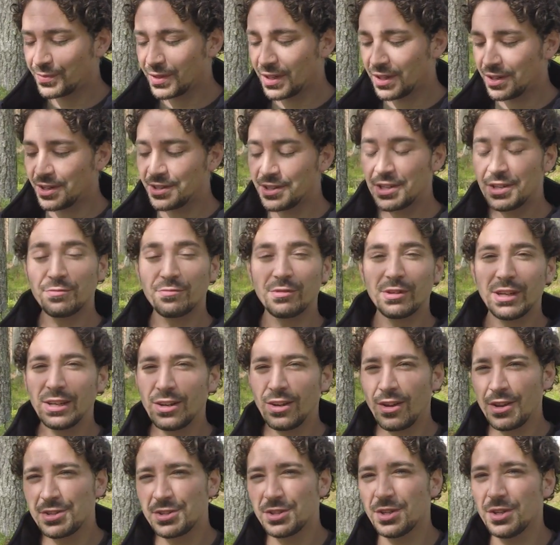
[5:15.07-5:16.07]
And I didn't
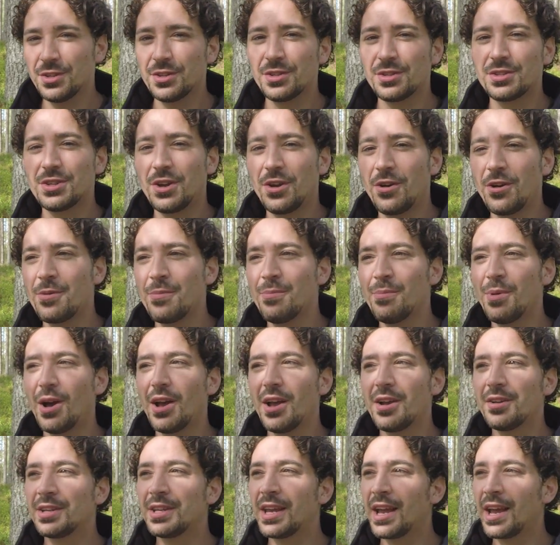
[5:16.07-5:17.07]
realise it at the time, but
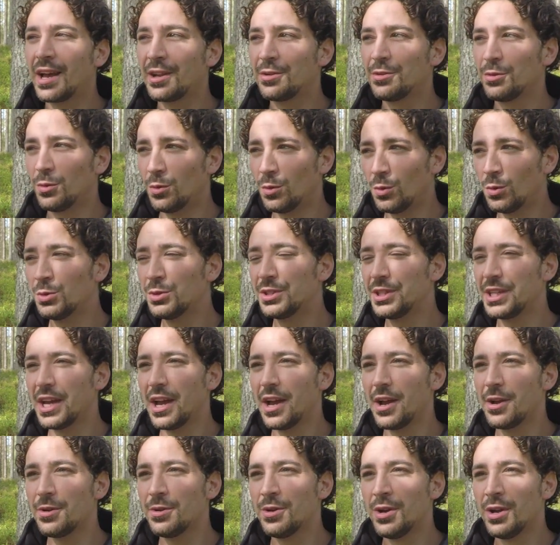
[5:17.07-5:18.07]
I only had
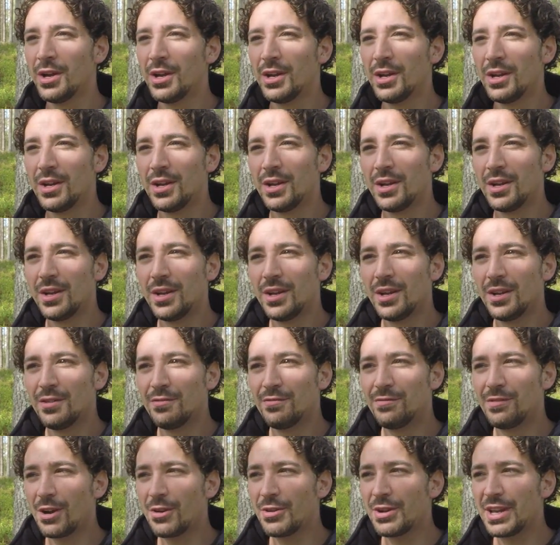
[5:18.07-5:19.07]
audio
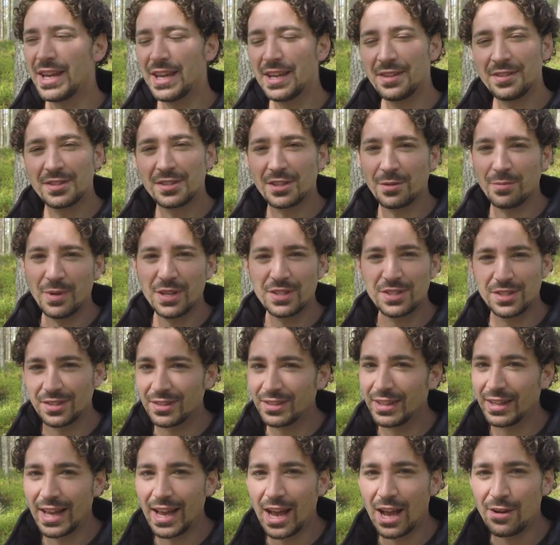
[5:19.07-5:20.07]
very
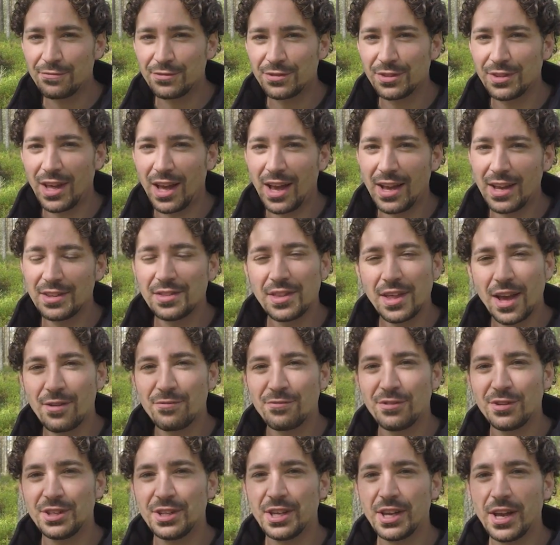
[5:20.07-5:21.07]
intermittently after that in that
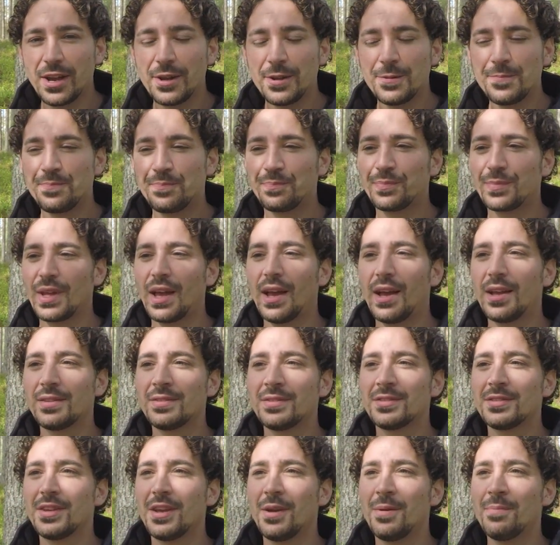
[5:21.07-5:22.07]
video,
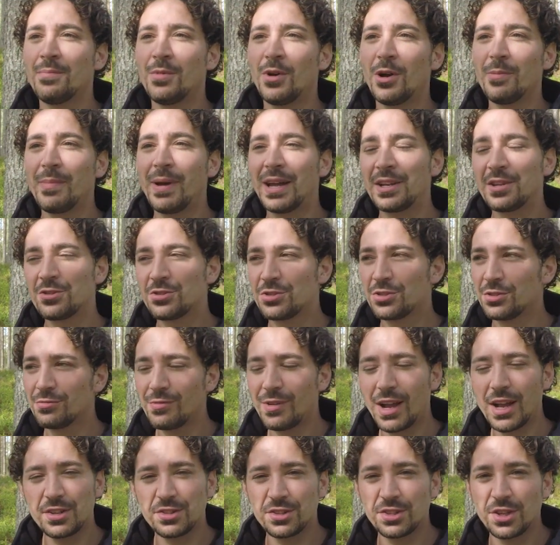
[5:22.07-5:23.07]
and I managed to
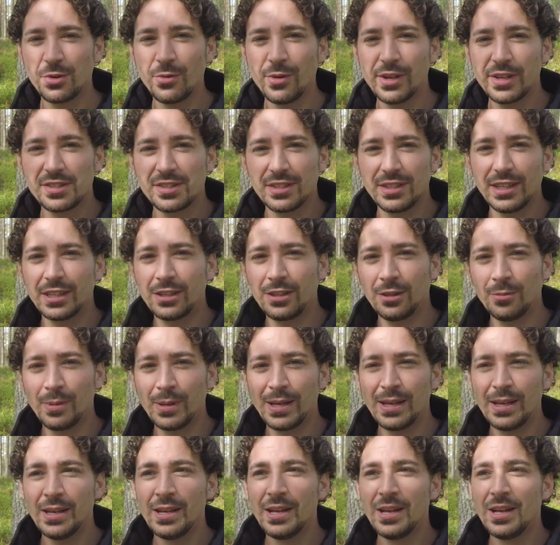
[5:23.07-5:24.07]
rescue it a little bit,